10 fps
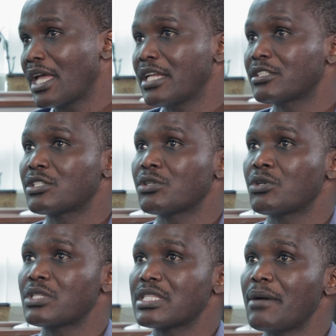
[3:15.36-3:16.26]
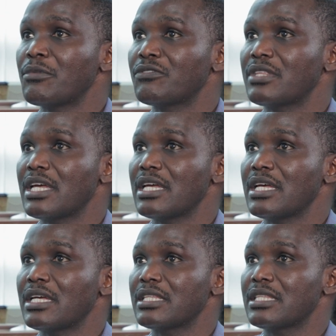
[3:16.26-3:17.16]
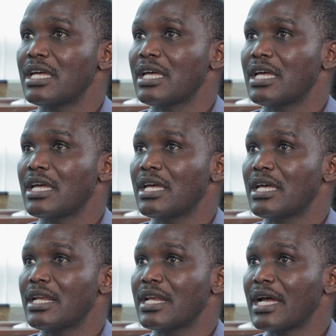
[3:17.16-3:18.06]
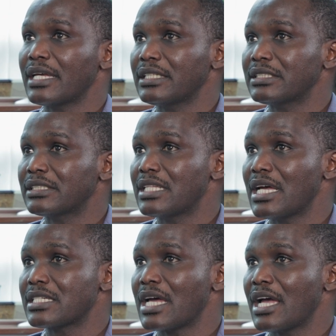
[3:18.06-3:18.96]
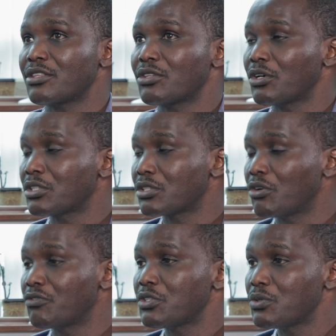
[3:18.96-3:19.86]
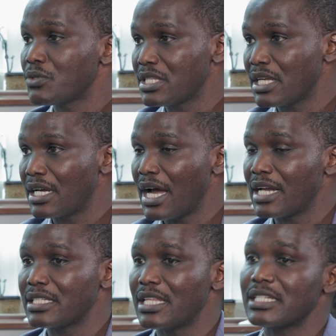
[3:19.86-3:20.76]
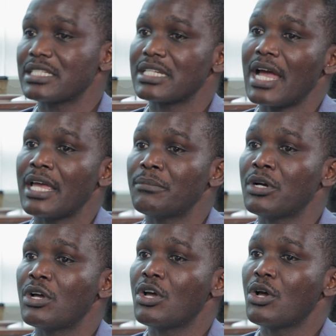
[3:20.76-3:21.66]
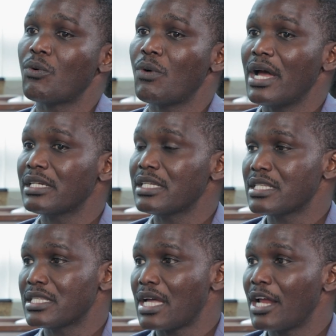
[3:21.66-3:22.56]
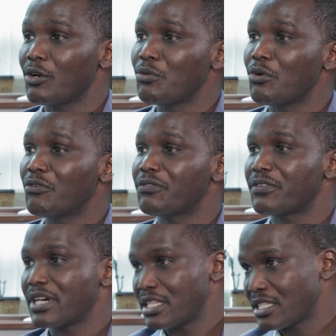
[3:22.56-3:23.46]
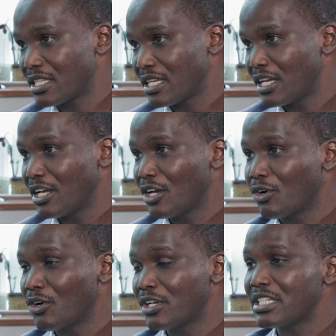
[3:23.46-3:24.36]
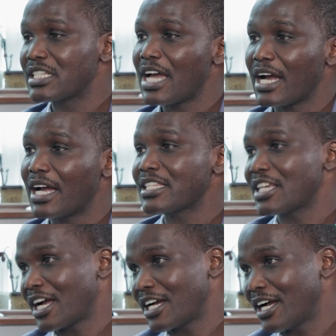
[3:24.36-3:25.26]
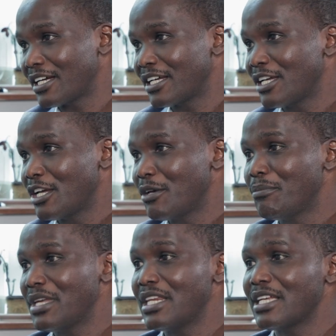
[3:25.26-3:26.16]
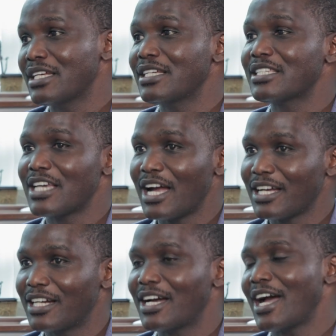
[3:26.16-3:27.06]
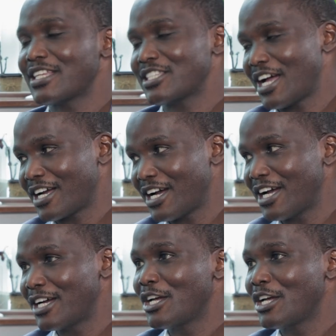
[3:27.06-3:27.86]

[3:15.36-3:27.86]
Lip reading: And so some of the nuggets that I thought of using at that time, one is a Luo phrase called chaka chaka, meaning chak a chaka,